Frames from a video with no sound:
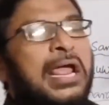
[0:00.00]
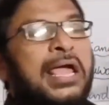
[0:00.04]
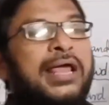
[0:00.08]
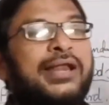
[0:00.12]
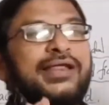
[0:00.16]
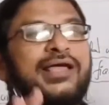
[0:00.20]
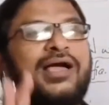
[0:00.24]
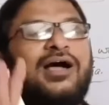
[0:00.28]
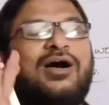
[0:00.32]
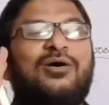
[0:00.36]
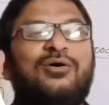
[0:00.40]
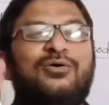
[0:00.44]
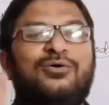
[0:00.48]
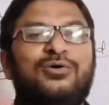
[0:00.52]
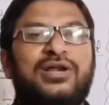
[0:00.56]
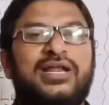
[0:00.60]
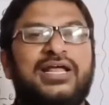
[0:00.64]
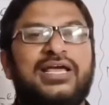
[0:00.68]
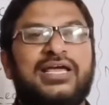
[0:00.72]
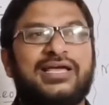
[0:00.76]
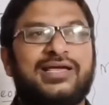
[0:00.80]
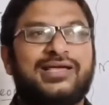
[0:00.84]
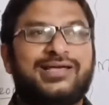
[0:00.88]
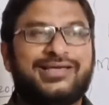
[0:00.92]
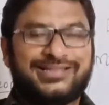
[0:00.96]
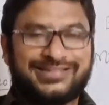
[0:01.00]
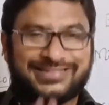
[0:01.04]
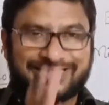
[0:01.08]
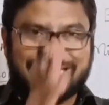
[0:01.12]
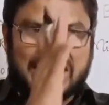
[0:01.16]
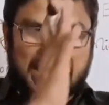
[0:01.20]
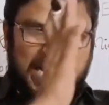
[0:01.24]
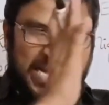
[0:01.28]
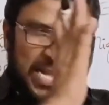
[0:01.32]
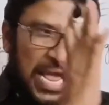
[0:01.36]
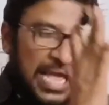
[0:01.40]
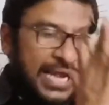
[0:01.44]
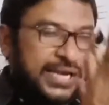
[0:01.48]
area only. In
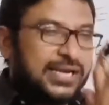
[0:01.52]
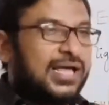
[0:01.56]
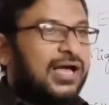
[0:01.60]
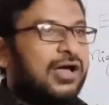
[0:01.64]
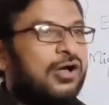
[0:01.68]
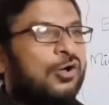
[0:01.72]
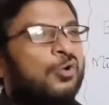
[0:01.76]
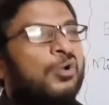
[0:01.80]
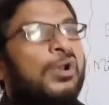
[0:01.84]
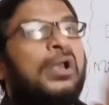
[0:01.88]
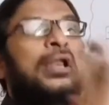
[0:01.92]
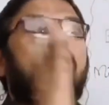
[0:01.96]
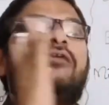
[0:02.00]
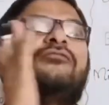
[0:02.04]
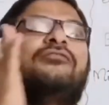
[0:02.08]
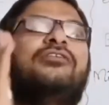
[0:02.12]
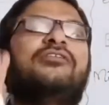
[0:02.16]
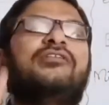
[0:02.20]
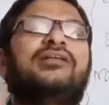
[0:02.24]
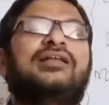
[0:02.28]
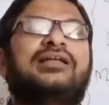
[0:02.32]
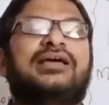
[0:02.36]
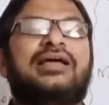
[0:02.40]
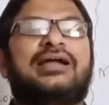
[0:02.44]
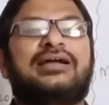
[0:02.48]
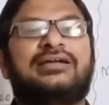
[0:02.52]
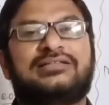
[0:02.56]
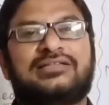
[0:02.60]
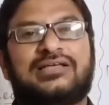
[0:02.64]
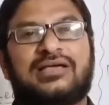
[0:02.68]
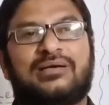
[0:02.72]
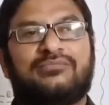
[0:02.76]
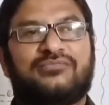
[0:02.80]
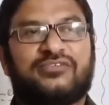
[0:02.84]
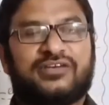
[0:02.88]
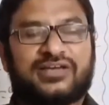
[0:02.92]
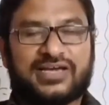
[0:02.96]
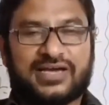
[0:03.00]
that area only we will get
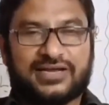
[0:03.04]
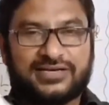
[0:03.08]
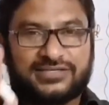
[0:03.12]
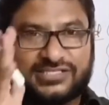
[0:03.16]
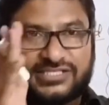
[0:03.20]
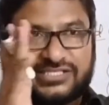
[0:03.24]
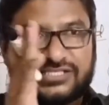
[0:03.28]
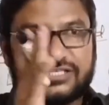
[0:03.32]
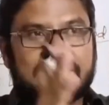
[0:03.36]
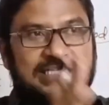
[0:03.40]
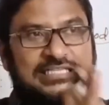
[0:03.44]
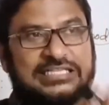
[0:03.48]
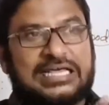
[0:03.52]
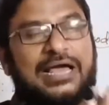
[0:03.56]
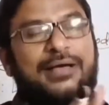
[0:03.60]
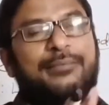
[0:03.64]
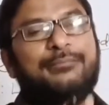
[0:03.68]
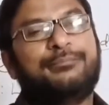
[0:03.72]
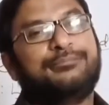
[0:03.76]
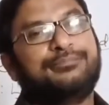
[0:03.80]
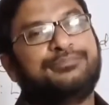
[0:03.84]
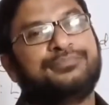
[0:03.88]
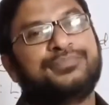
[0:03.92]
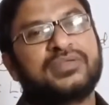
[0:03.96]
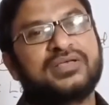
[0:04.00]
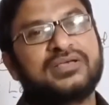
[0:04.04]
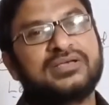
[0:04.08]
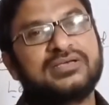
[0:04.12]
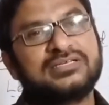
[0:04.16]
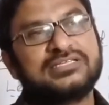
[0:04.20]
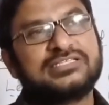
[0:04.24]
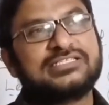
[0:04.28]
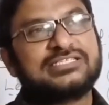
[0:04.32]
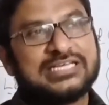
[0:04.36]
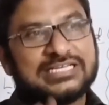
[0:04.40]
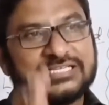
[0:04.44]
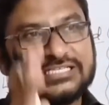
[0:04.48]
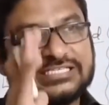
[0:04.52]
them, we can see them.
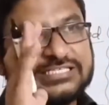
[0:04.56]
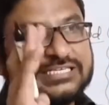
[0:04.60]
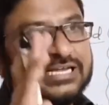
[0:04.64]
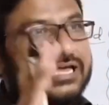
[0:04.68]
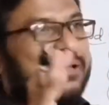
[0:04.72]
Such